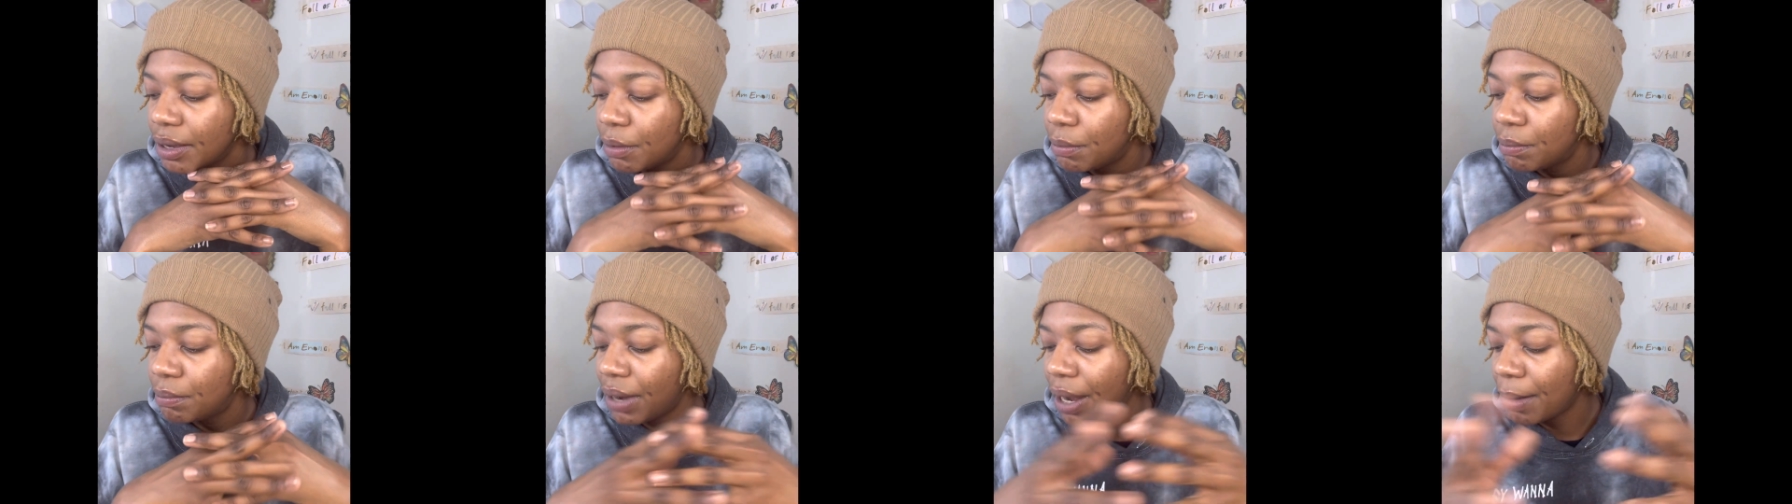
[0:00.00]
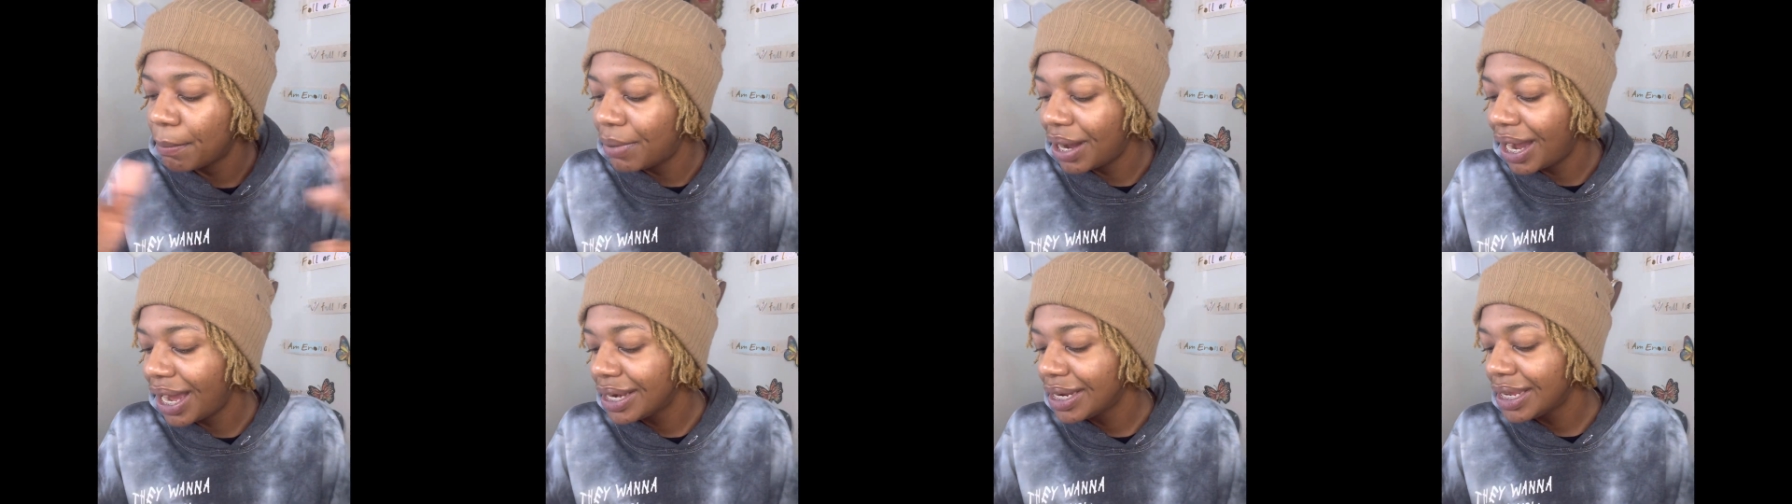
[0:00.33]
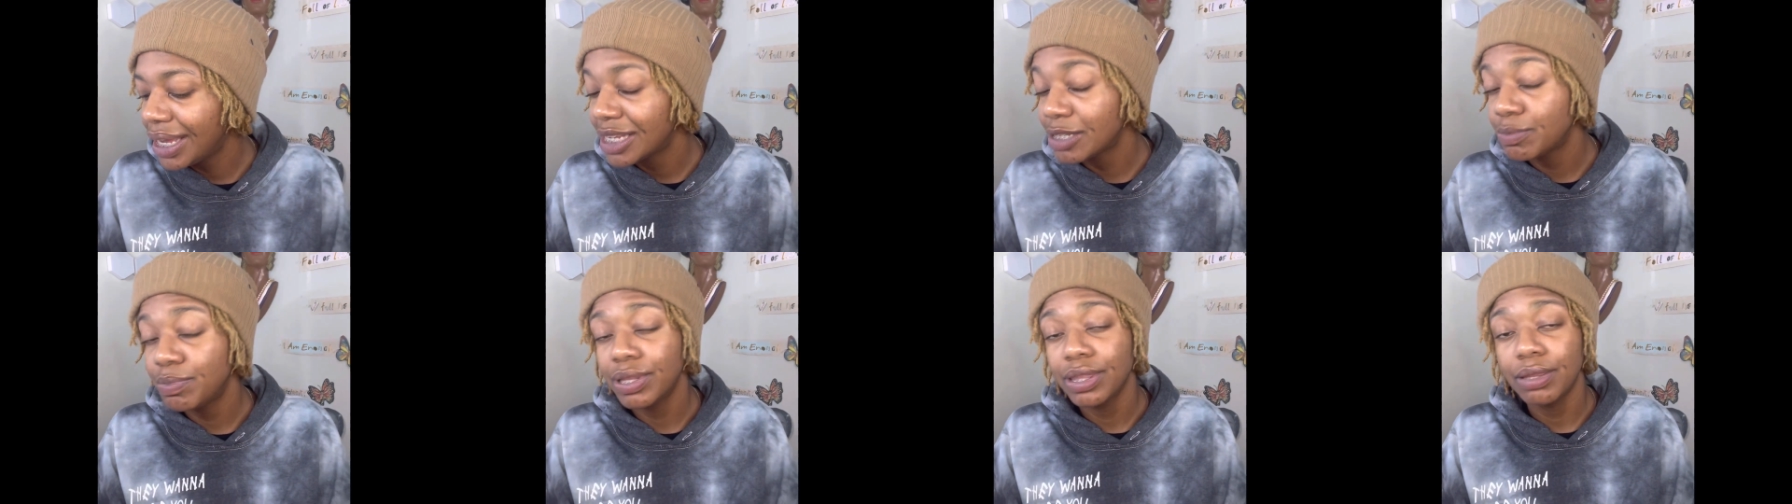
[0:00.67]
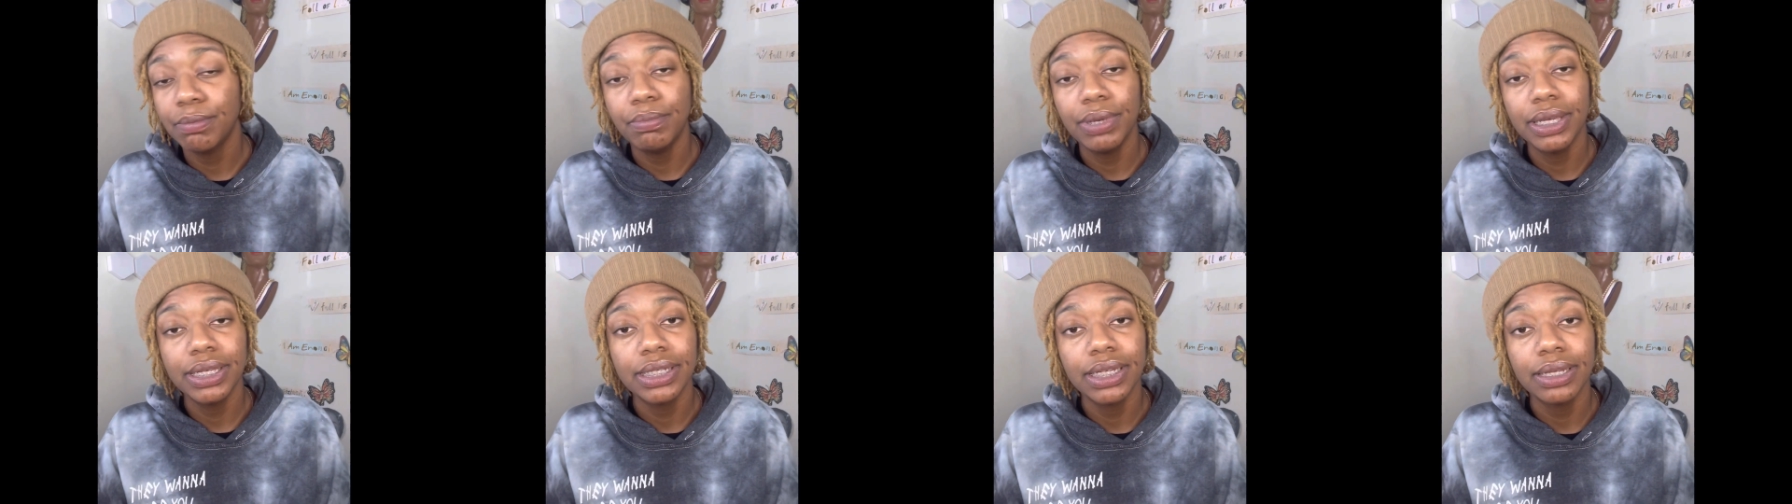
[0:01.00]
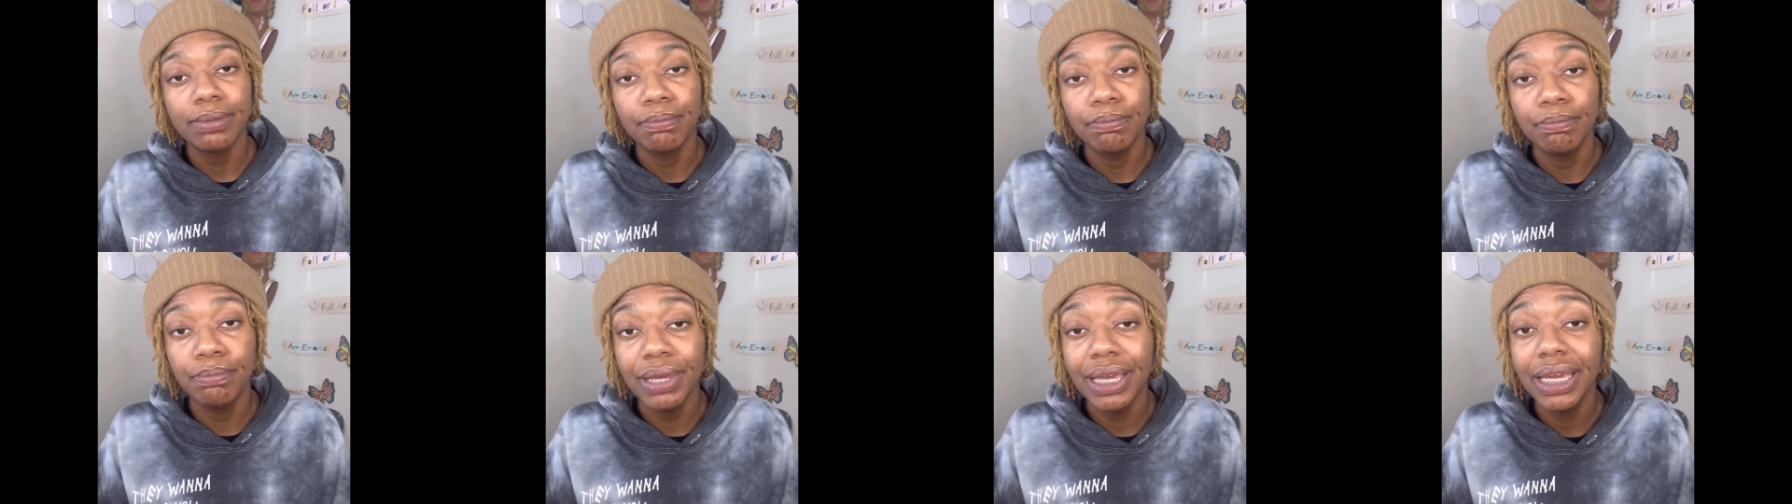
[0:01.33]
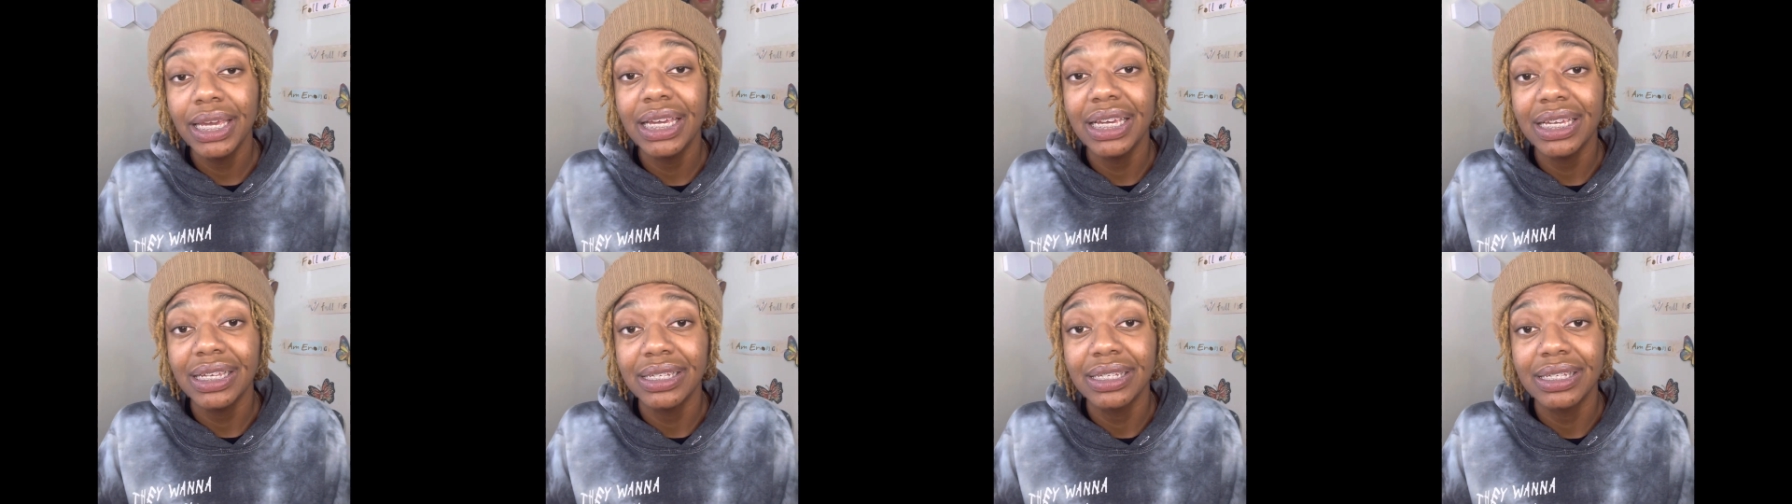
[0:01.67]
my body has been the busy,
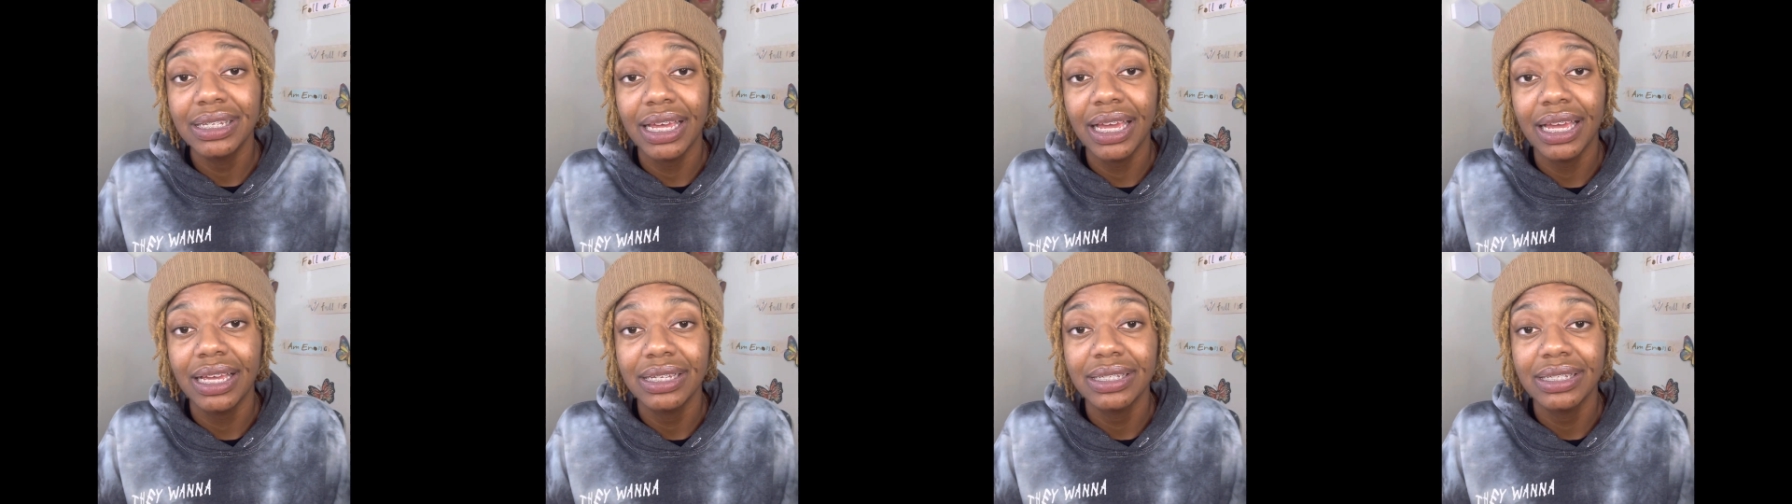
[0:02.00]
biggest